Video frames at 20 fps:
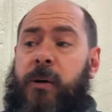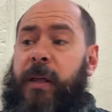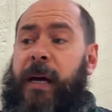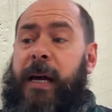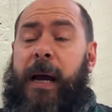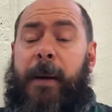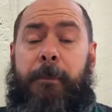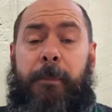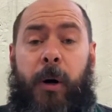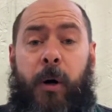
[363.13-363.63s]

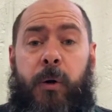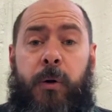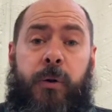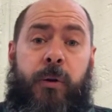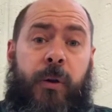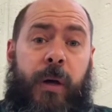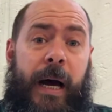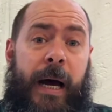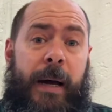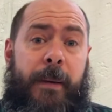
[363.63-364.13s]
they are
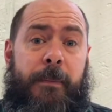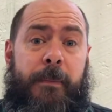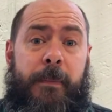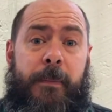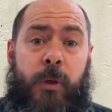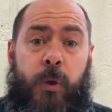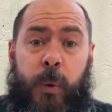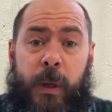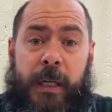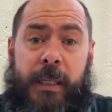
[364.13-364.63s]
both
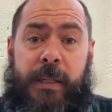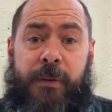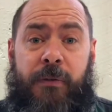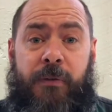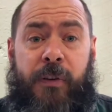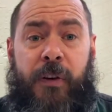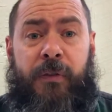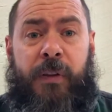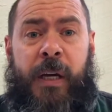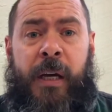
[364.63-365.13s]

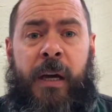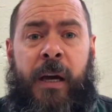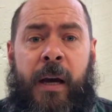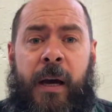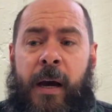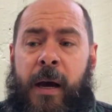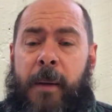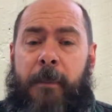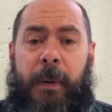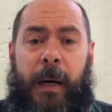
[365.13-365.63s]
$27.50,
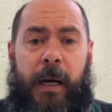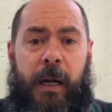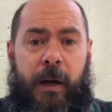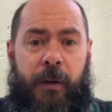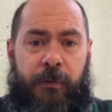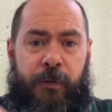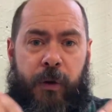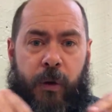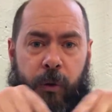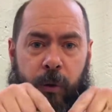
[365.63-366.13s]
but
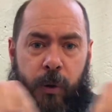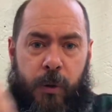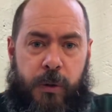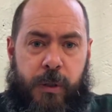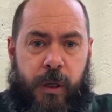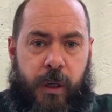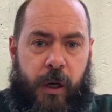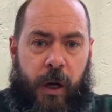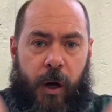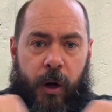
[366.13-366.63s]
if you use
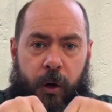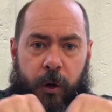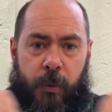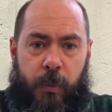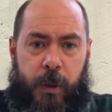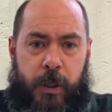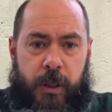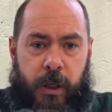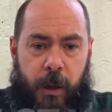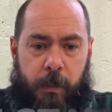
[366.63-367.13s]
the code,
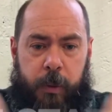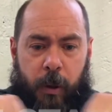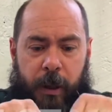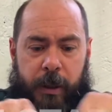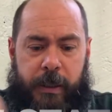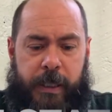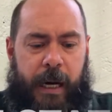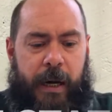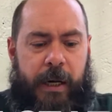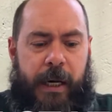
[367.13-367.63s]
which I'll
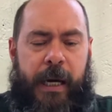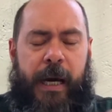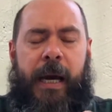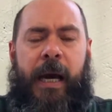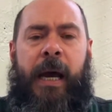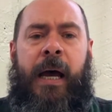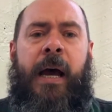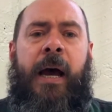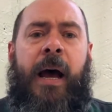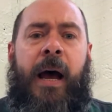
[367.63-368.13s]
put down
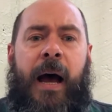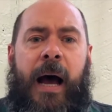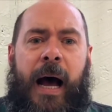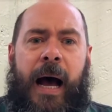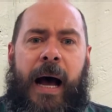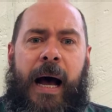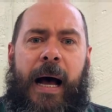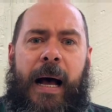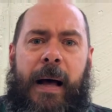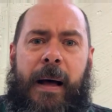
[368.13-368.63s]
here,
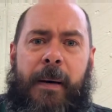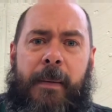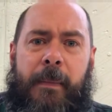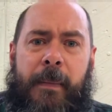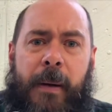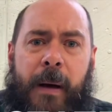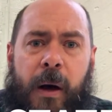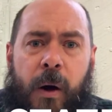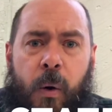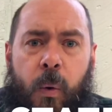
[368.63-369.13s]

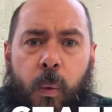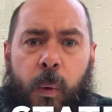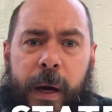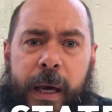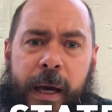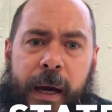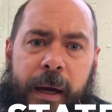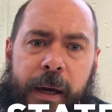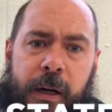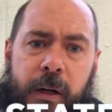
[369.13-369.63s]

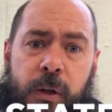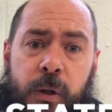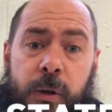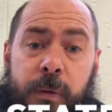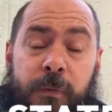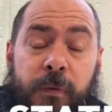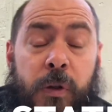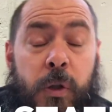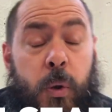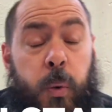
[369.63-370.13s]
we are going to do
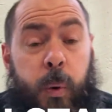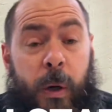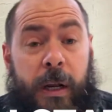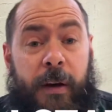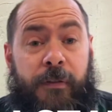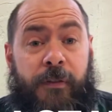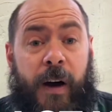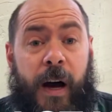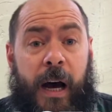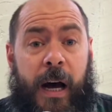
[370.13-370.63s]
them for
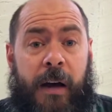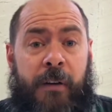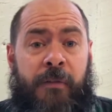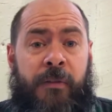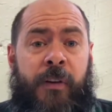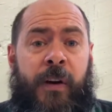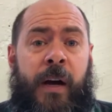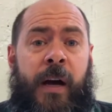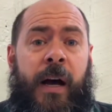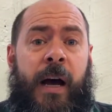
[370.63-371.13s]

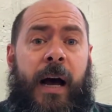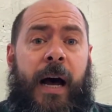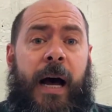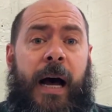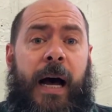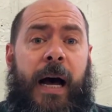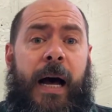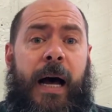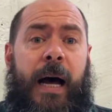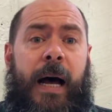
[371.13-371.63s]

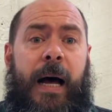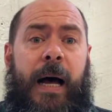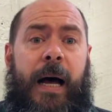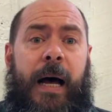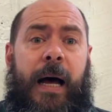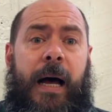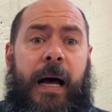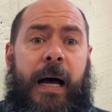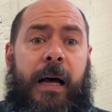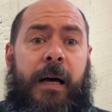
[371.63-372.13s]

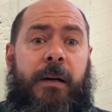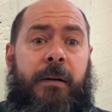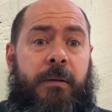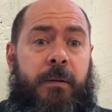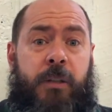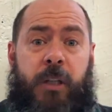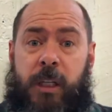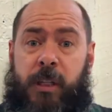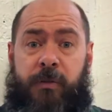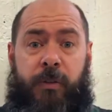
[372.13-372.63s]

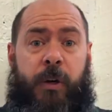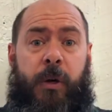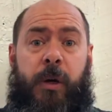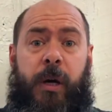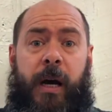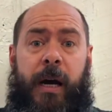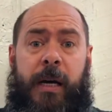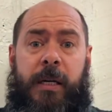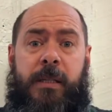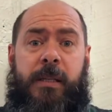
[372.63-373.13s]
$25, just for you
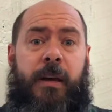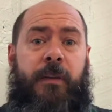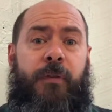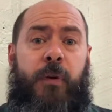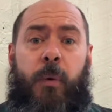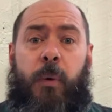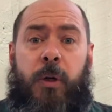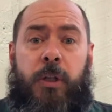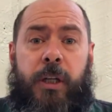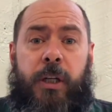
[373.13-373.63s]
guys, if
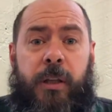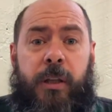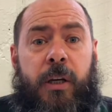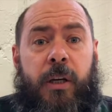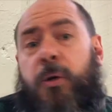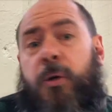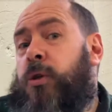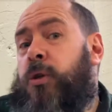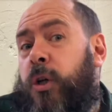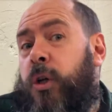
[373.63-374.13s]
you're watching the
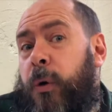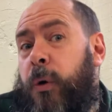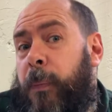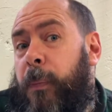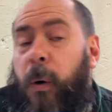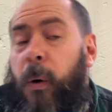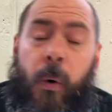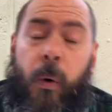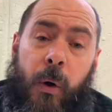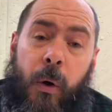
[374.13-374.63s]

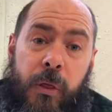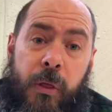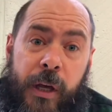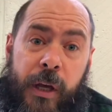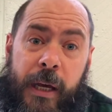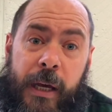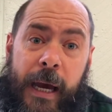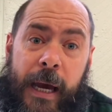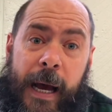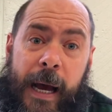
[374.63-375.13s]
YouTube or
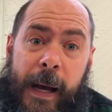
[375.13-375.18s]
the